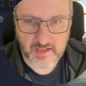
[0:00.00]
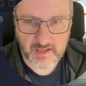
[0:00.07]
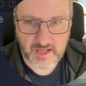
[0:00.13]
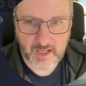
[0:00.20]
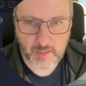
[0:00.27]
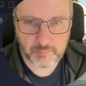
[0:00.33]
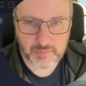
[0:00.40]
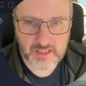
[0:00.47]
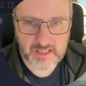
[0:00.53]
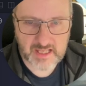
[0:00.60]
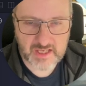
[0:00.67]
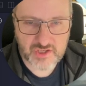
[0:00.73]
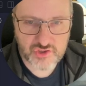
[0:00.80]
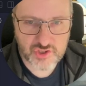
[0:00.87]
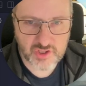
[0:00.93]

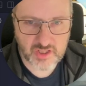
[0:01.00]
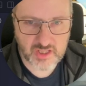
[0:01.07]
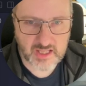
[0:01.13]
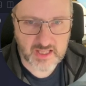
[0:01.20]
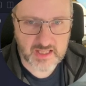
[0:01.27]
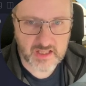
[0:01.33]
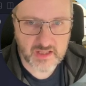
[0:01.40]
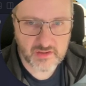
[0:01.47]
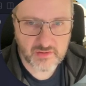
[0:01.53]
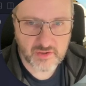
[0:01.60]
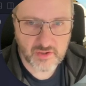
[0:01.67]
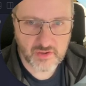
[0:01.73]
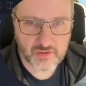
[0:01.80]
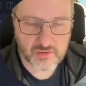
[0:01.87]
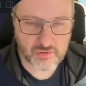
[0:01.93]
application key
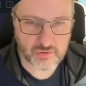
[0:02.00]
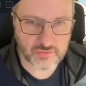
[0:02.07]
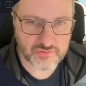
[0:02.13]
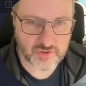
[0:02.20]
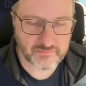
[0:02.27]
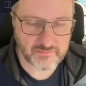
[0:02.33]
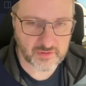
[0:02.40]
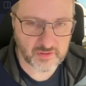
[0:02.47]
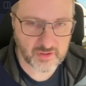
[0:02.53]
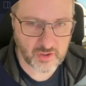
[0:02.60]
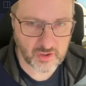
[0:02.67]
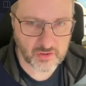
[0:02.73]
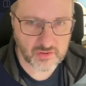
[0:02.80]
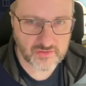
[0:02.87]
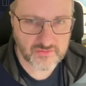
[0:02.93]
called trufflehog
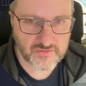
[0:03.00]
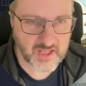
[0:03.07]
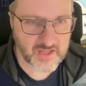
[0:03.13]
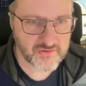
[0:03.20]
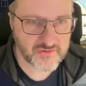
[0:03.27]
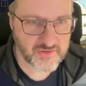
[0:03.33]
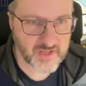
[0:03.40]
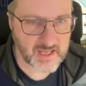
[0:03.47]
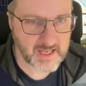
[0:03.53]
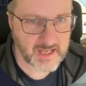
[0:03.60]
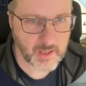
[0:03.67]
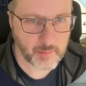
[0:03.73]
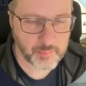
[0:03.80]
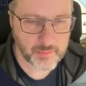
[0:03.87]
test app.